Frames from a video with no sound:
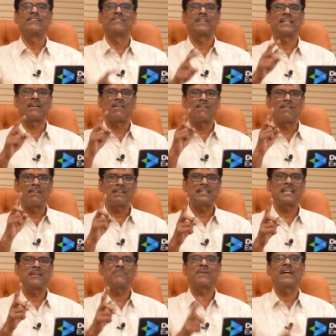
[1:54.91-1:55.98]
when an
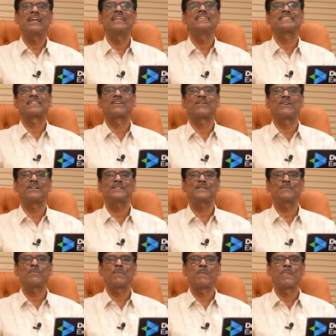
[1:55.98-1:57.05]
all-time high is
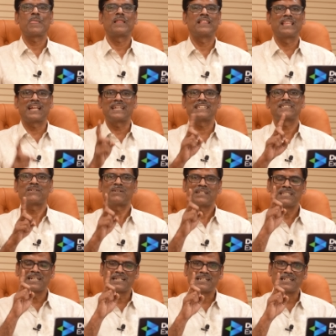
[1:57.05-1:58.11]
crossed, that is
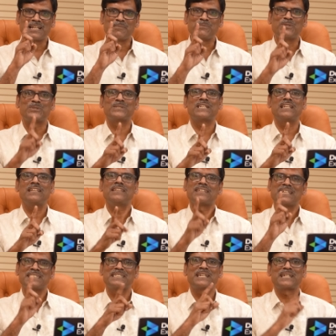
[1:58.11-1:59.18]
not the time to sell,
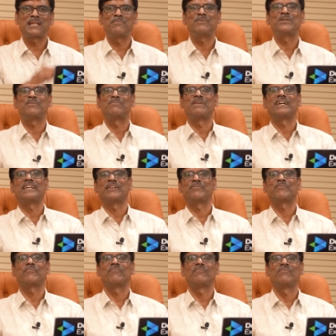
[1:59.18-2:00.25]
there is a time to buy.
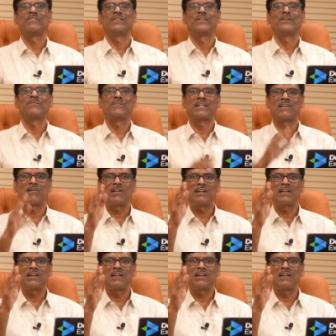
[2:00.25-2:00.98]
When